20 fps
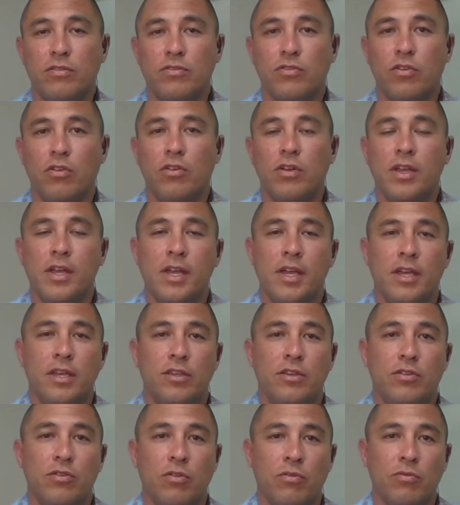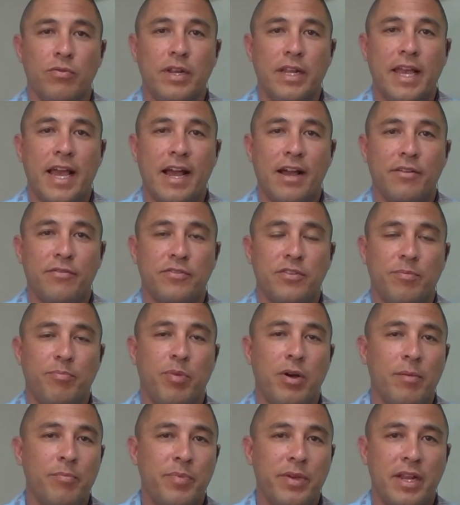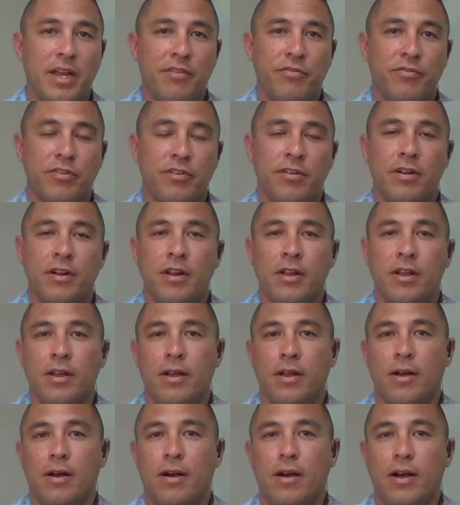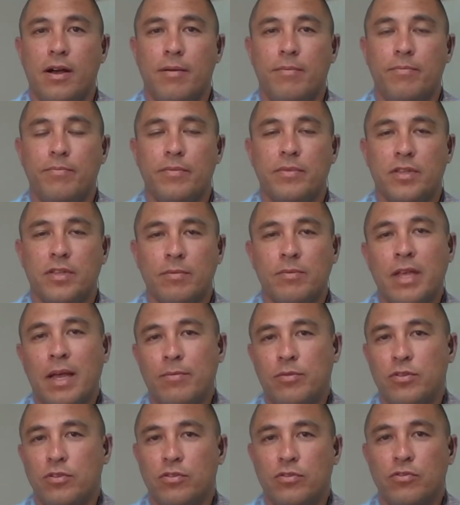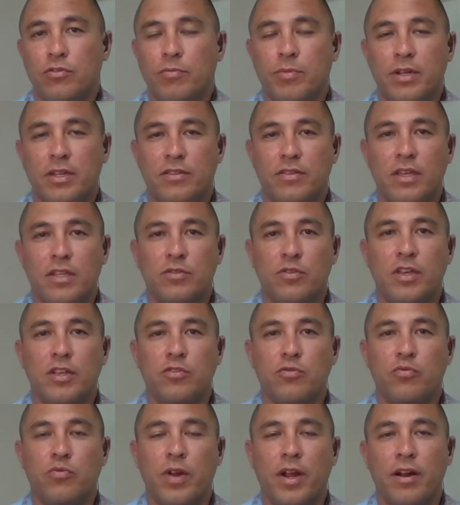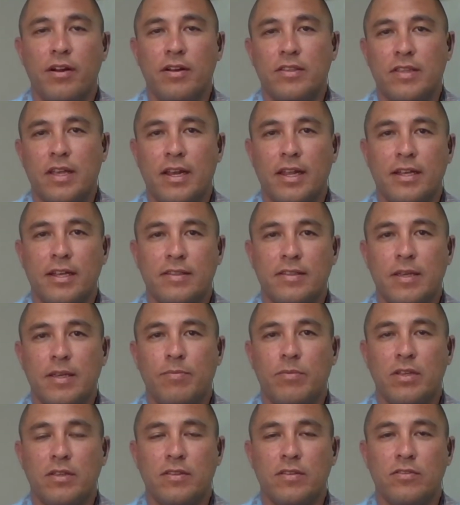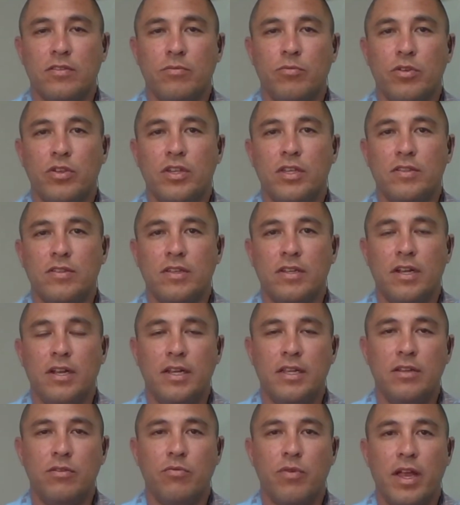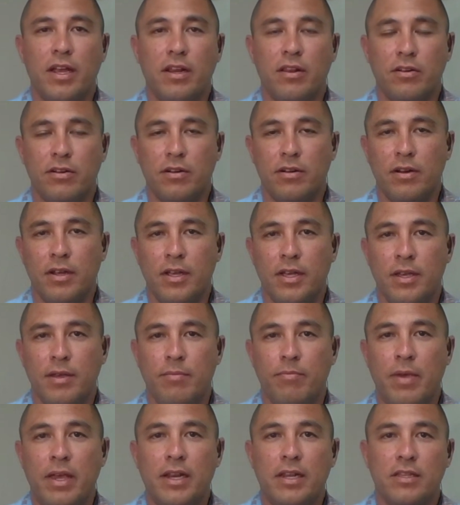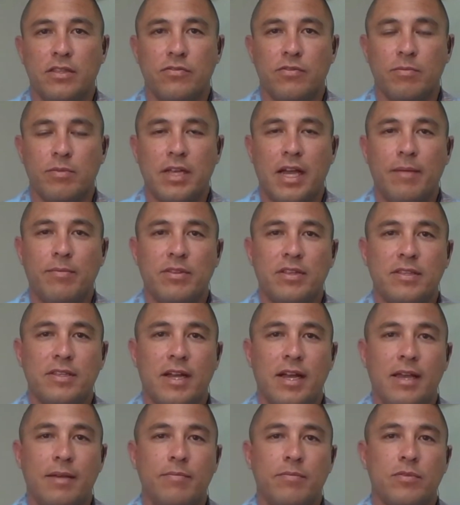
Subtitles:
So You don't really have to pump it ever. Sometimes you do, but it's rare. It's not like a septic system, which is going to need regular maintenance from time to time.